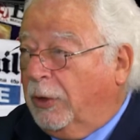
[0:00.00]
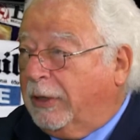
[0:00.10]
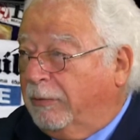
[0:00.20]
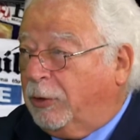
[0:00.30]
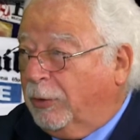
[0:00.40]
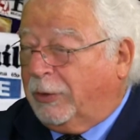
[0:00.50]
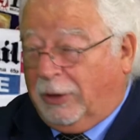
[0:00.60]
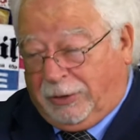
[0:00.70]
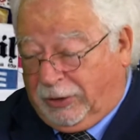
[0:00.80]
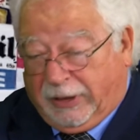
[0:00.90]
Give us your
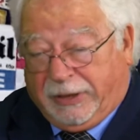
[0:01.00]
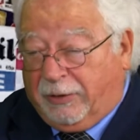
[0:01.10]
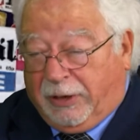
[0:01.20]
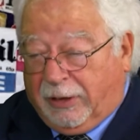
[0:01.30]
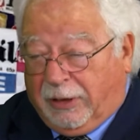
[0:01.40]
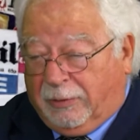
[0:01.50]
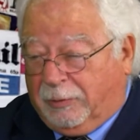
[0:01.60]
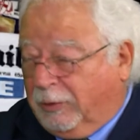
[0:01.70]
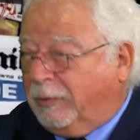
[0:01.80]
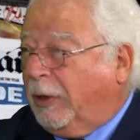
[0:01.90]
dog." And she said, "No, no, no.
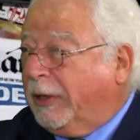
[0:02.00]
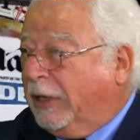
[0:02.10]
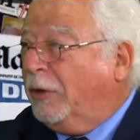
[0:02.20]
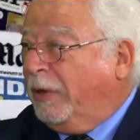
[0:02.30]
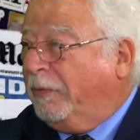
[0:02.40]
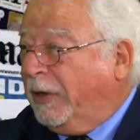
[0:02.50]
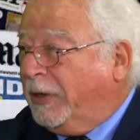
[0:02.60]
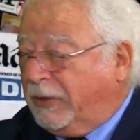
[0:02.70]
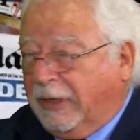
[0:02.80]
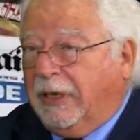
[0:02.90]
You've got to kill me
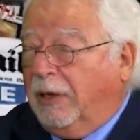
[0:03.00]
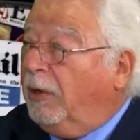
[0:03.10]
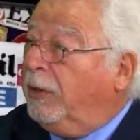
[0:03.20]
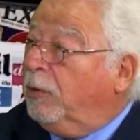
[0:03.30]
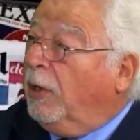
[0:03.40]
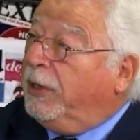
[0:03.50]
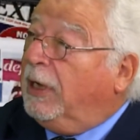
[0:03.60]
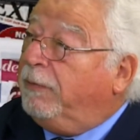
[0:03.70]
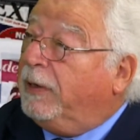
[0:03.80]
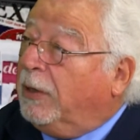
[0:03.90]
first. And one of them got a
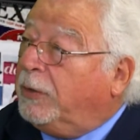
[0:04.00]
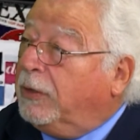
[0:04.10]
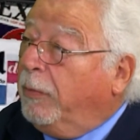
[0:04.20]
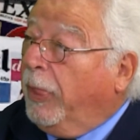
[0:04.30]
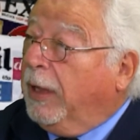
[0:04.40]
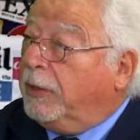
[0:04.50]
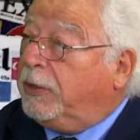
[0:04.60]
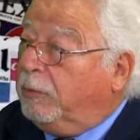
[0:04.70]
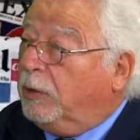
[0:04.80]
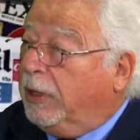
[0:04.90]
knife out and
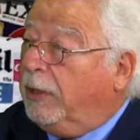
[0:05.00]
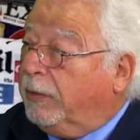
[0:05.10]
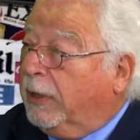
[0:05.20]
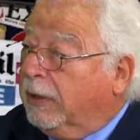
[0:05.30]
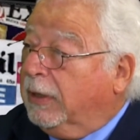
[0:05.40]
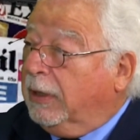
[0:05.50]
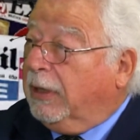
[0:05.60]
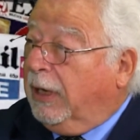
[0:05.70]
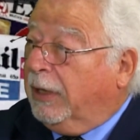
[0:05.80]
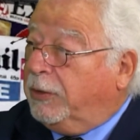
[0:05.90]
said, We'll kill you then.
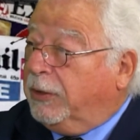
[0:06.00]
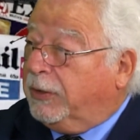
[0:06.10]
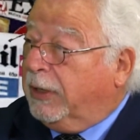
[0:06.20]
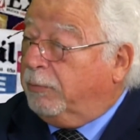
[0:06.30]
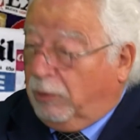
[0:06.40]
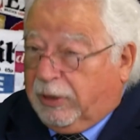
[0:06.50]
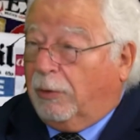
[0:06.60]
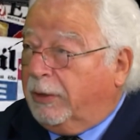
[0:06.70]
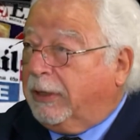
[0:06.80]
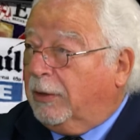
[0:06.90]
And she said, Well,
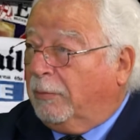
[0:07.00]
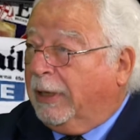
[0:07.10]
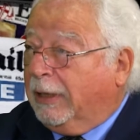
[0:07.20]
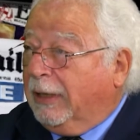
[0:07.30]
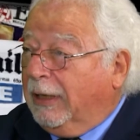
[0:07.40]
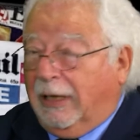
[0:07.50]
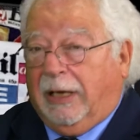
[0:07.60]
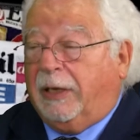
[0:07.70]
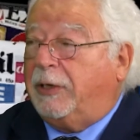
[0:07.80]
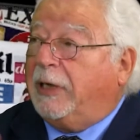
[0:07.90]
go on, kill me.
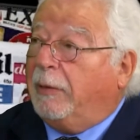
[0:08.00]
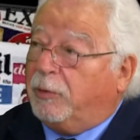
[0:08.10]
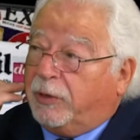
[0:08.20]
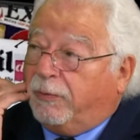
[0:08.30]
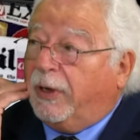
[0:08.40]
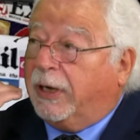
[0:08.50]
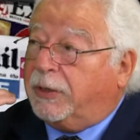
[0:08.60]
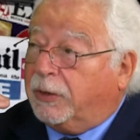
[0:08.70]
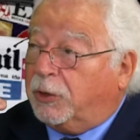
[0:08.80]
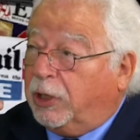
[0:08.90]
And they stabbed her in the
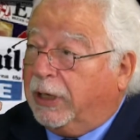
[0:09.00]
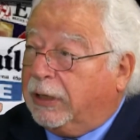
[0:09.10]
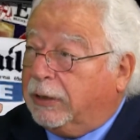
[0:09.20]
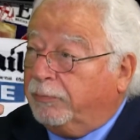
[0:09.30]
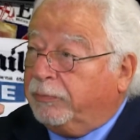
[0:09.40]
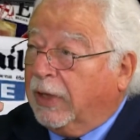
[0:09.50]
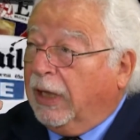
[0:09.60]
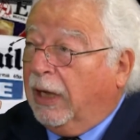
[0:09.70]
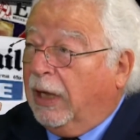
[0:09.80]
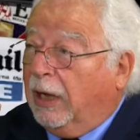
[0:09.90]
face, in the cheek,
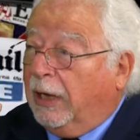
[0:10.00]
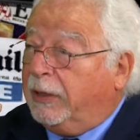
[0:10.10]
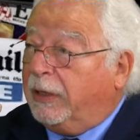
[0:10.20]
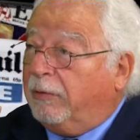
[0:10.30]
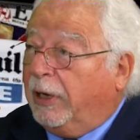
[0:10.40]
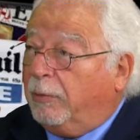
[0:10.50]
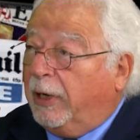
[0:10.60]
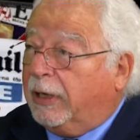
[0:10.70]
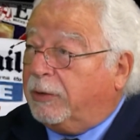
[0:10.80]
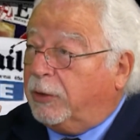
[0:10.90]
uh, and then they ran
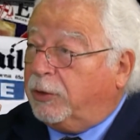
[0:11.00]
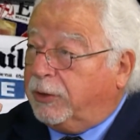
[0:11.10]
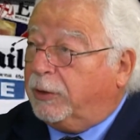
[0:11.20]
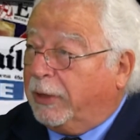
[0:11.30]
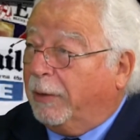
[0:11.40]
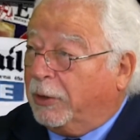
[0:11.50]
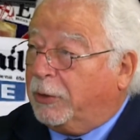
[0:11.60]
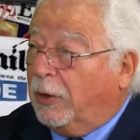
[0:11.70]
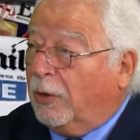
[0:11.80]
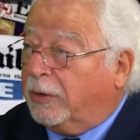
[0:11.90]
away. So she still kept her
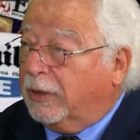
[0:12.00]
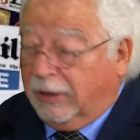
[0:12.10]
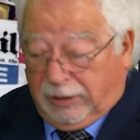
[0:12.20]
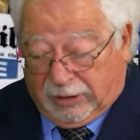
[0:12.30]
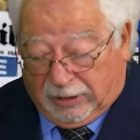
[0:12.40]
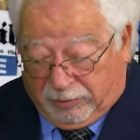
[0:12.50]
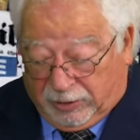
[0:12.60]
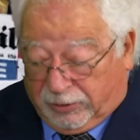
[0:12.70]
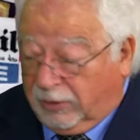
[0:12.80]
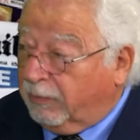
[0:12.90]
dog, uh, but
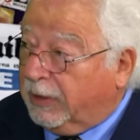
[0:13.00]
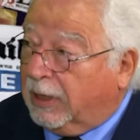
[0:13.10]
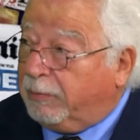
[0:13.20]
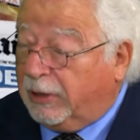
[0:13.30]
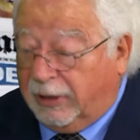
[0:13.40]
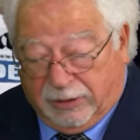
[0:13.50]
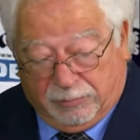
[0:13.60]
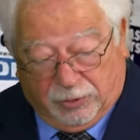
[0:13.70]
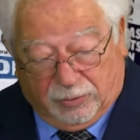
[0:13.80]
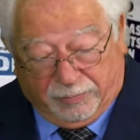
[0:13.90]
she's not a very happy lady, I'm
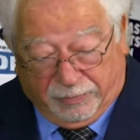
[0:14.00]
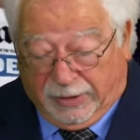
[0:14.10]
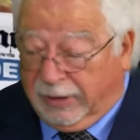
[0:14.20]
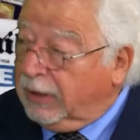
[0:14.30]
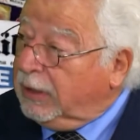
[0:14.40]
sure. She got